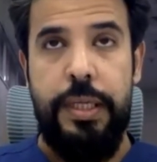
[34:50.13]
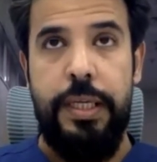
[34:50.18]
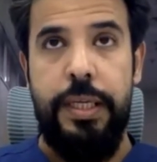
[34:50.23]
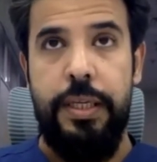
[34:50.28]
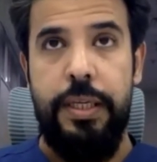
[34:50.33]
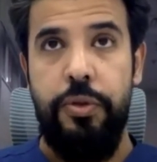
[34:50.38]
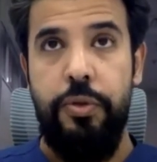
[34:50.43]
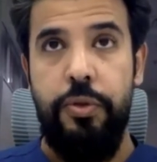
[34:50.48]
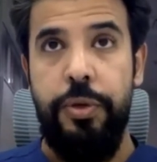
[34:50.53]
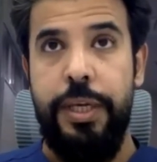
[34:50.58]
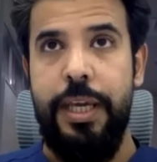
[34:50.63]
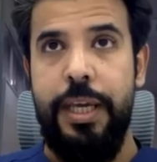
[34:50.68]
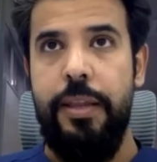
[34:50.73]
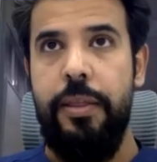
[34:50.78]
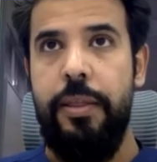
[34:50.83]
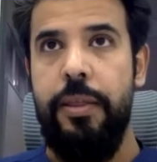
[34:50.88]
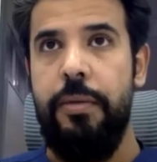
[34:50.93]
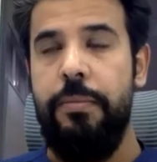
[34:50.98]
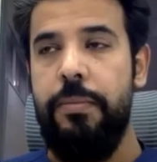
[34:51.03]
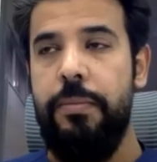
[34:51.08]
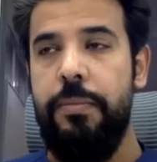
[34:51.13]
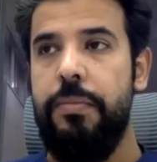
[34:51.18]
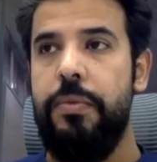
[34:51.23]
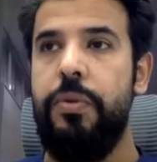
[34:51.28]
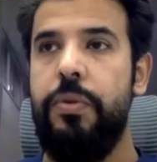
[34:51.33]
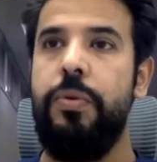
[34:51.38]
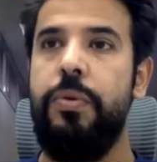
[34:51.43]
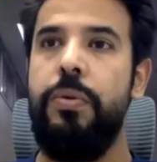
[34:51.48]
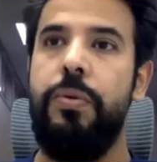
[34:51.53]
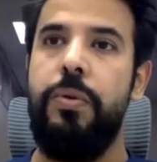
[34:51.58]
educate them
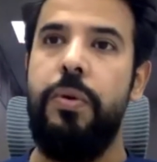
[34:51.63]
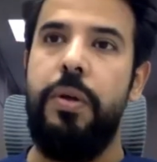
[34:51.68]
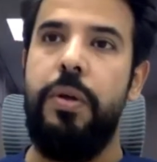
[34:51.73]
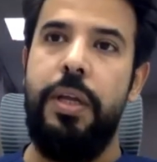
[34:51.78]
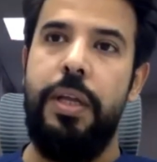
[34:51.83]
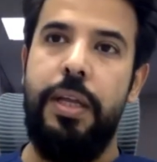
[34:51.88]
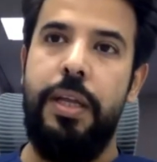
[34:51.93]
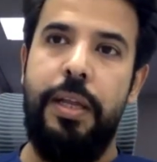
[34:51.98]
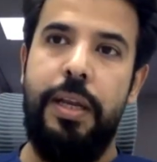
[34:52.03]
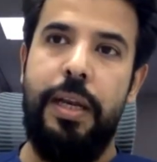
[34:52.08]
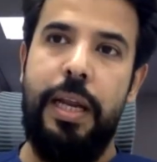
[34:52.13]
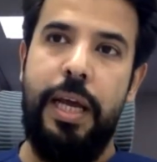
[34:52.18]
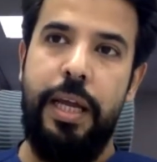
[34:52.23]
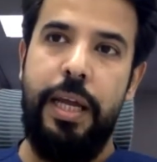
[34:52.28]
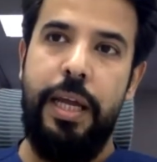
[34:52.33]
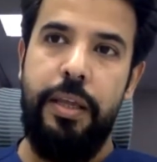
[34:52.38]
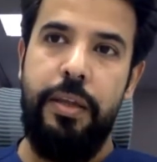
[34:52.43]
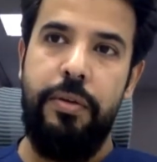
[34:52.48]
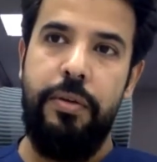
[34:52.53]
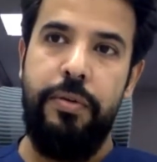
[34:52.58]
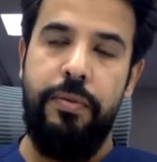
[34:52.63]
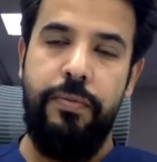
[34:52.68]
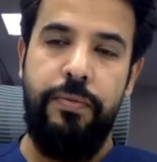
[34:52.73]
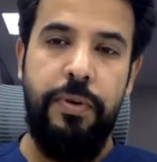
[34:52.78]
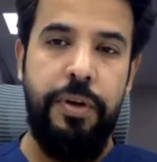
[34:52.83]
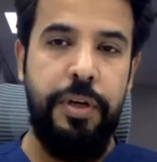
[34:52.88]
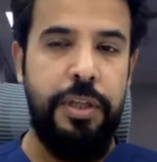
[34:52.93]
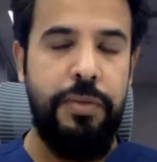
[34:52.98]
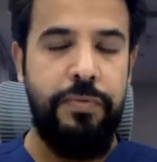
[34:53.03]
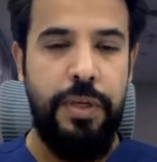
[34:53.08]
to lie in
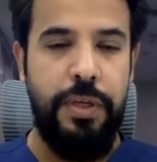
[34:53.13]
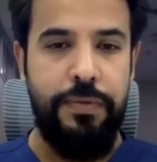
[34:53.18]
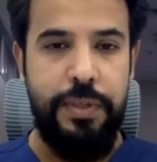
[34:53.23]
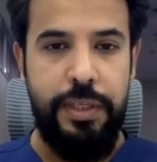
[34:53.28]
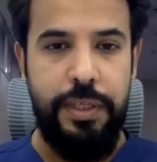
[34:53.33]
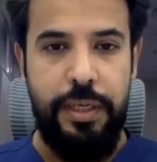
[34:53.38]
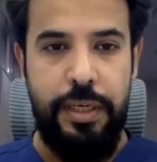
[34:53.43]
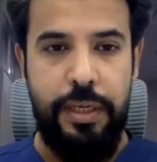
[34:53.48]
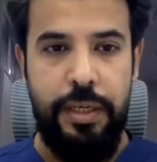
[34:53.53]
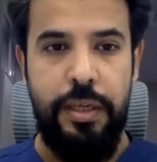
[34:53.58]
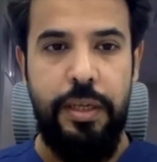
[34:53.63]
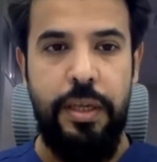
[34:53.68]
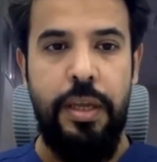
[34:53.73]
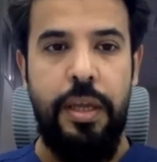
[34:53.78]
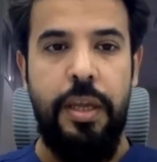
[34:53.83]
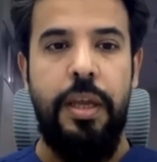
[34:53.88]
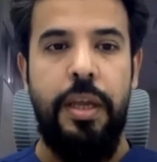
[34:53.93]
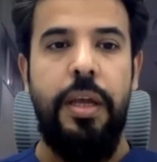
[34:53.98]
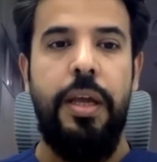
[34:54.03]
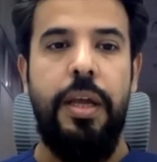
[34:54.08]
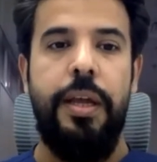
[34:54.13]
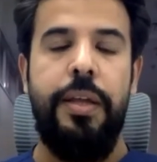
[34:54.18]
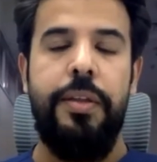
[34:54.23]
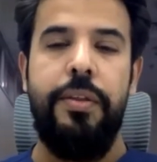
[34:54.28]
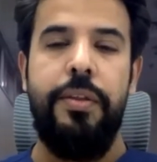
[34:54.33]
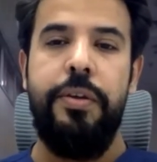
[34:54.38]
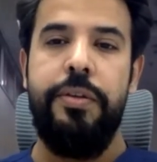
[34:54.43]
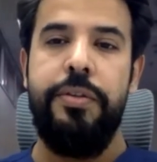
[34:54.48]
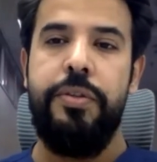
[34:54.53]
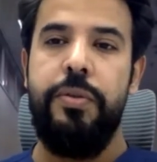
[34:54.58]
45 degree
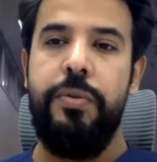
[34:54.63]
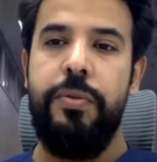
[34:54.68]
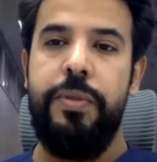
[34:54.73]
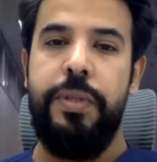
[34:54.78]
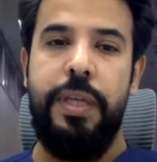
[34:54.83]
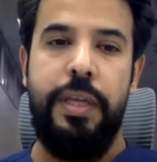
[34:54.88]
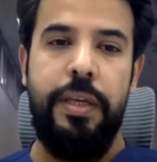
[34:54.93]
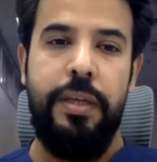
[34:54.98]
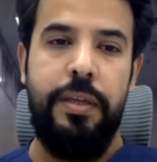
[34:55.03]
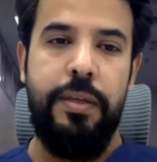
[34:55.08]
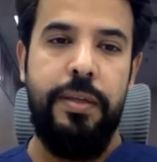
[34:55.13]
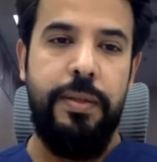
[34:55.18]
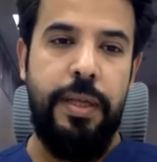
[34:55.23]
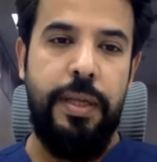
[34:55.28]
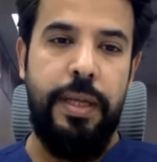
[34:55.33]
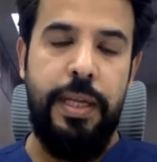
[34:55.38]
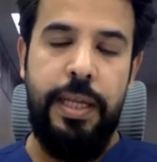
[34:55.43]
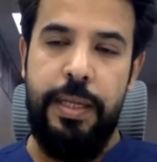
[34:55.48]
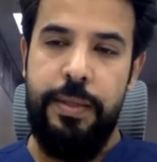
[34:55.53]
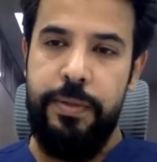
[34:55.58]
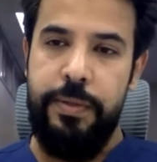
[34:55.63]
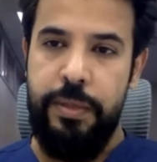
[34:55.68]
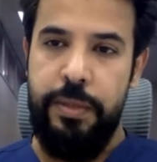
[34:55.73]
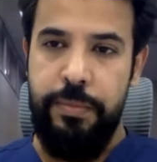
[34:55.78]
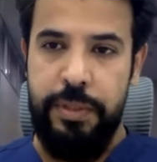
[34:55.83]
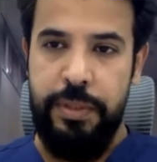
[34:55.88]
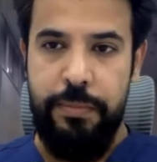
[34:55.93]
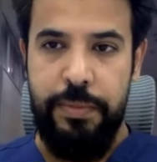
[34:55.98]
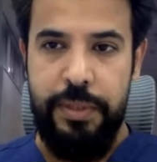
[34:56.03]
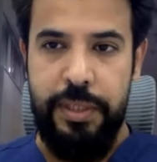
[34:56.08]
and also take
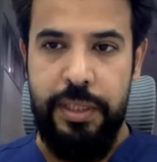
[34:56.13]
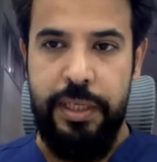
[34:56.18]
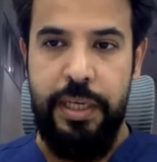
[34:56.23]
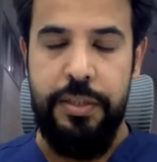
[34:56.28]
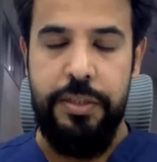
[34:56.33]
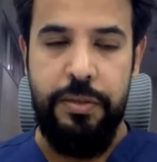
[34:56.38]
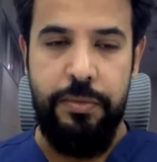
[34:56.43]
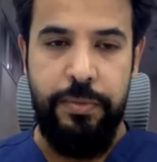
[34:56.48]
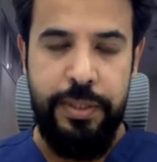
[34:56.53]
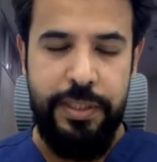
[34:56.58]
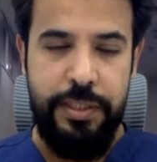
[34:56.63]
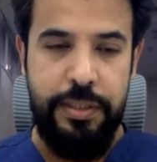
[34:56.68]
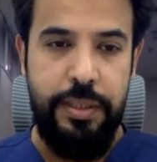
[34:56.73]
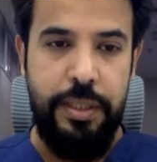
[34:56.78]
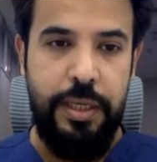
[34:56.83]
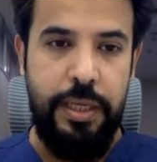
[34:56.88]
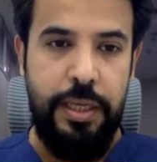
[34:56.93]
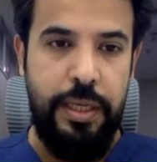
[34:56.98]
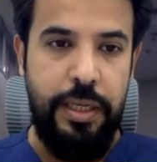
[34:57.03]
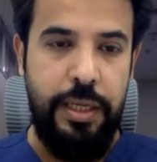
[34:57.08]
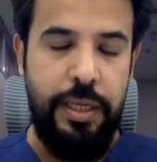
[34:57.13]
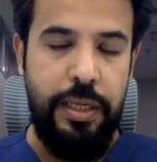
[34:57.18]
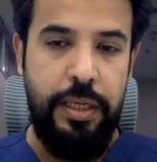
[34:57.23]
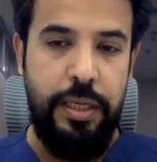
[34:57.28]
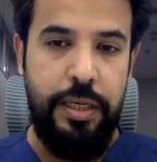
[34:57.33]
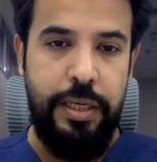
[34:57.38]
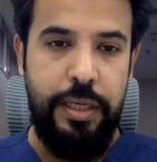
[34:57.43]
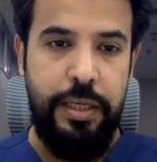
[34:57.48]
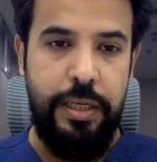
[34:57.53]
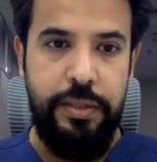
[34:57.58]
anti-emetic medication once
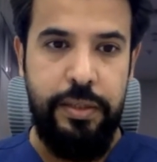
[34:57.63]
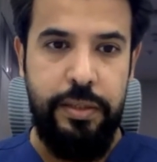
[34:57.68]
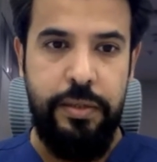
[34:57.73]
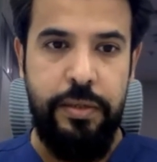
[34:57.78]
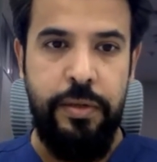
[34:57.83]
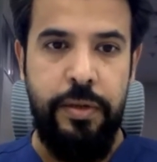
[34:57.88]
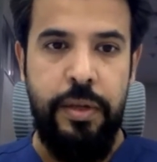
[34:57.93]
they need it,